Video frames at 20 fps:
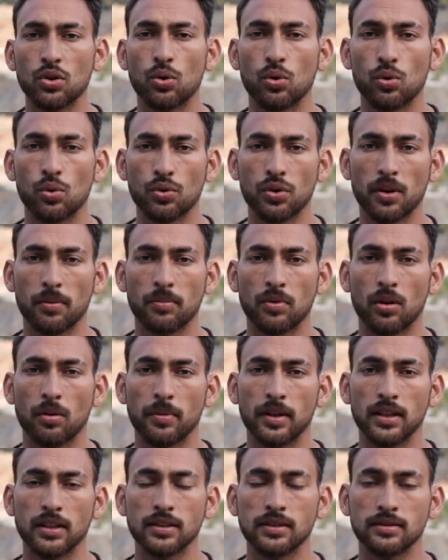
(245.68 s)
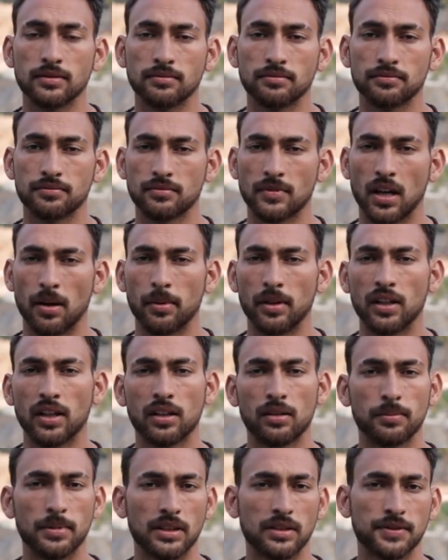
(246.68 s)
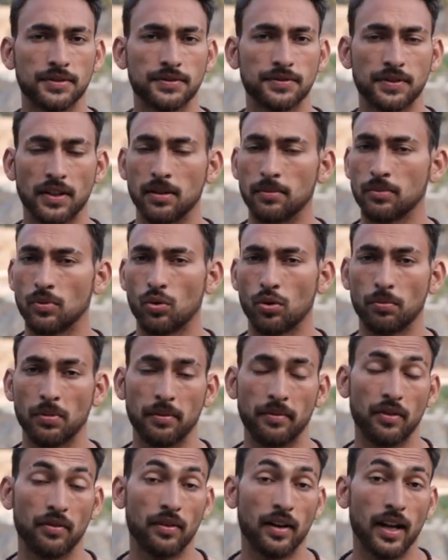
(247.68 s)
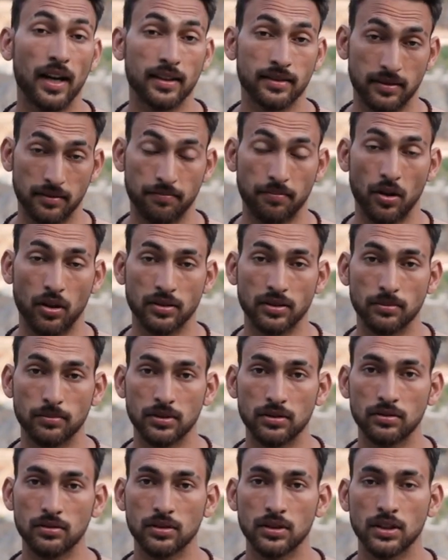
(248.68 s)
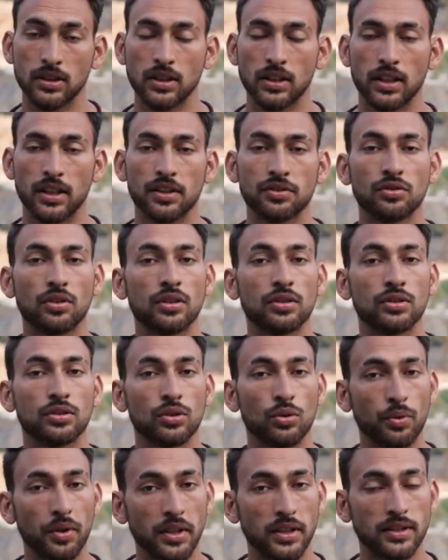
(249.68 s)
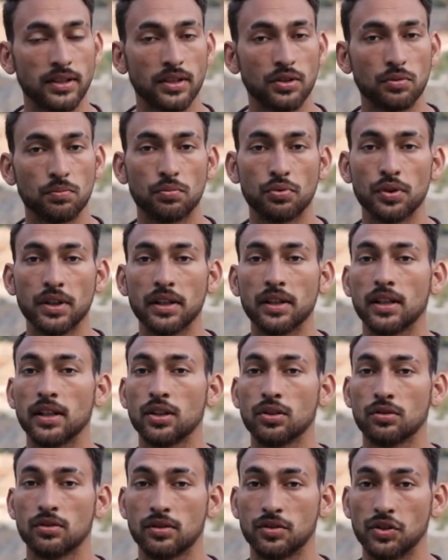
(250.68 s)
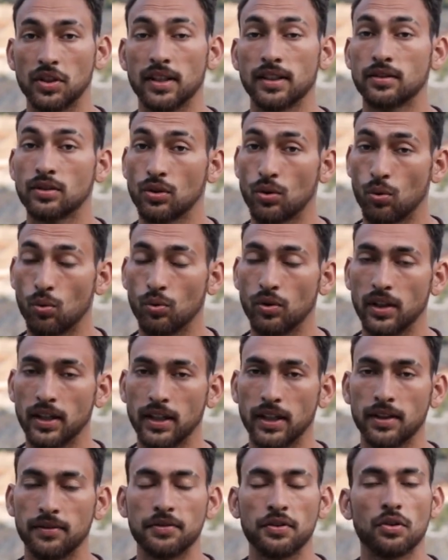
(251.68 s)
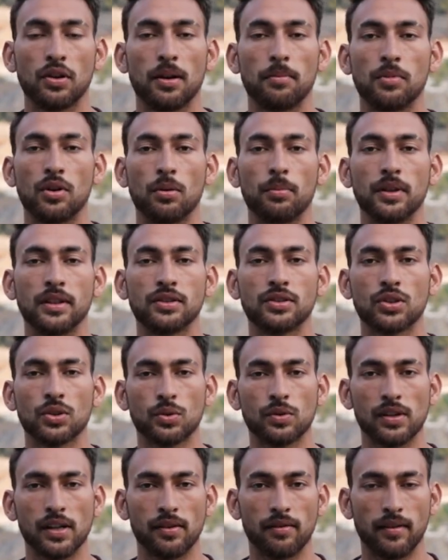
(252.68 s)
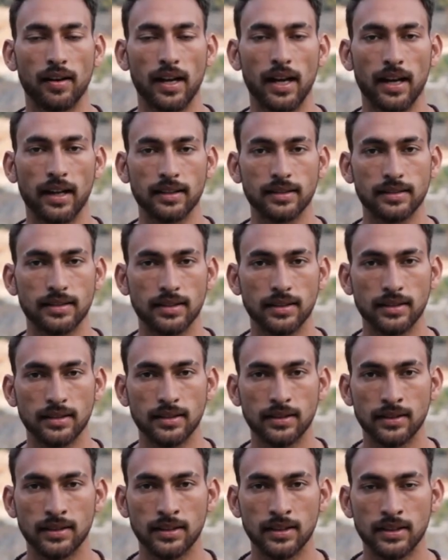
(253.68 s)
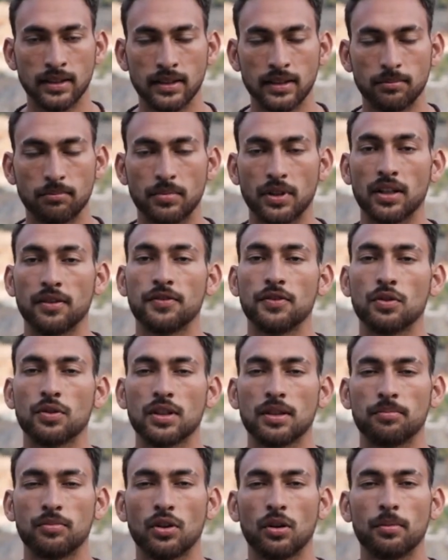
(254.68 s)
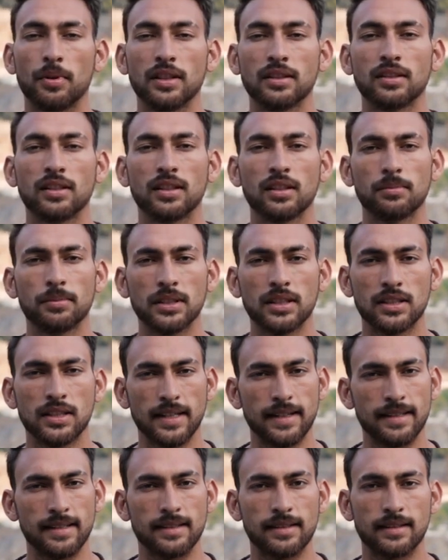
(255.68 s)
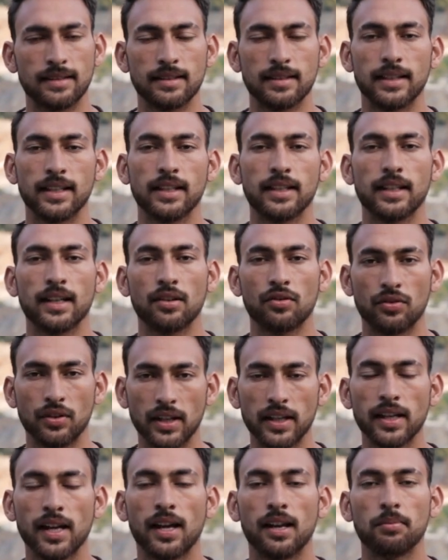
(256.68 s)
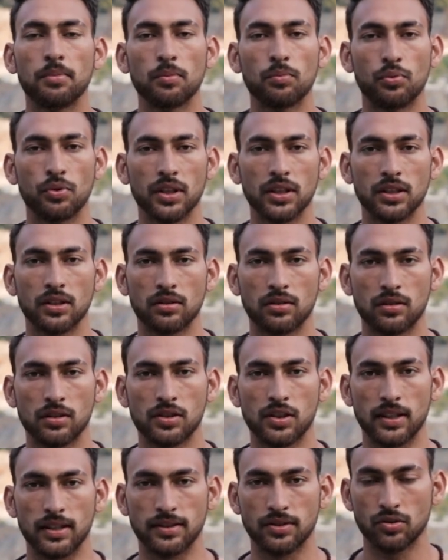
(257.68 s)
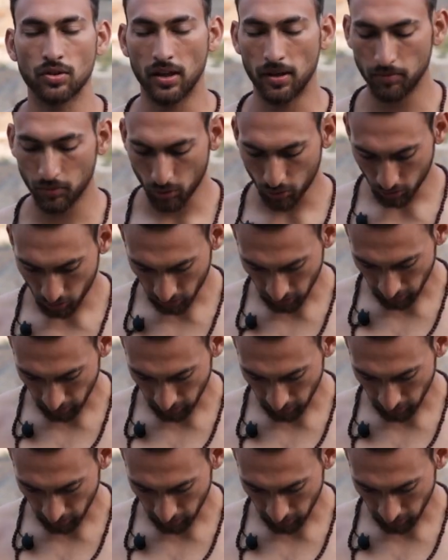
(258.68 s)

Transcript: you hold your abdomen a little bit firm or maybe relaxed if possible? It is not so easy to breathe into the chest only if your abdomen is totally relaxed. But if your abdomen is a little bit tense, it can really help you breathe into the chest. So I'm going to